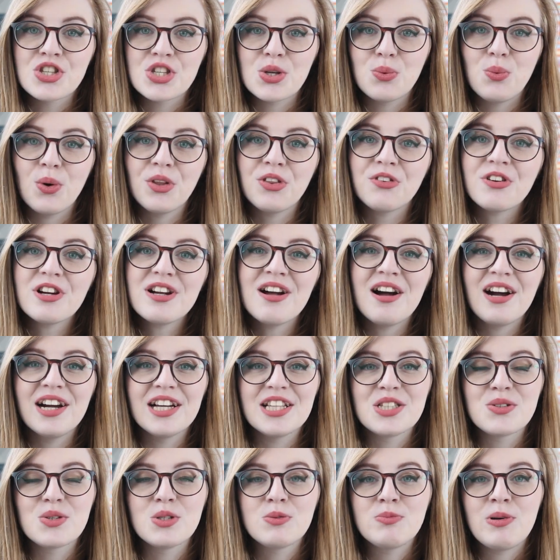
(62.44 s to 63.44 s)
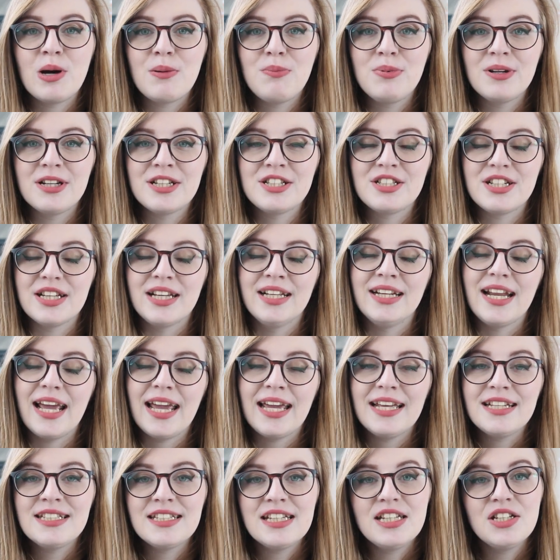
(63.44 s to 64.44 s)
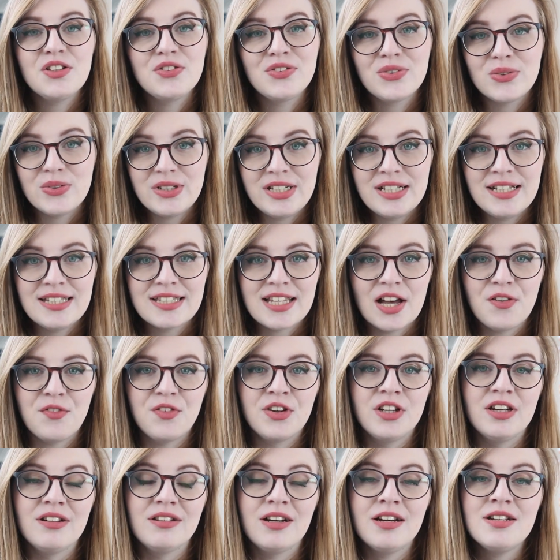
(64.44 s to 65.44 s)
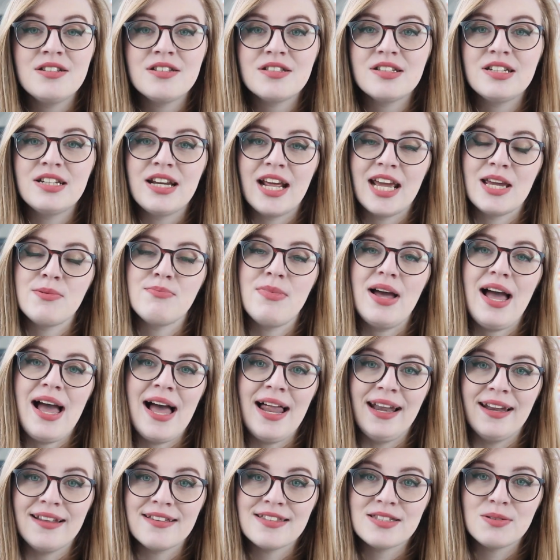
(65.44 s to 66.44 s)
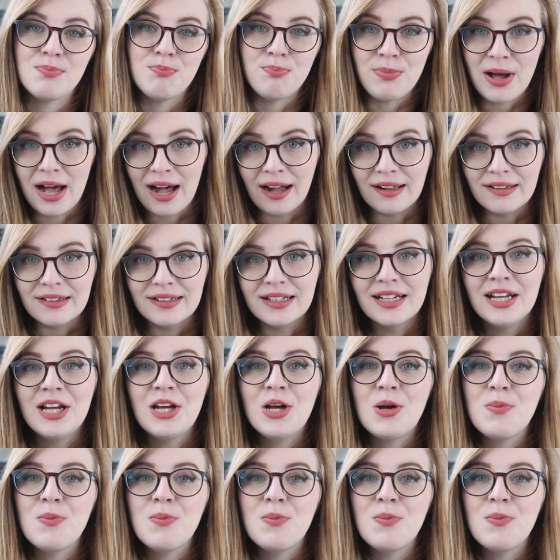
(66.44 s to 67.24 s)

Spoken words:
So Wuthering Heights was published in 1847 under the name Ellis Bell,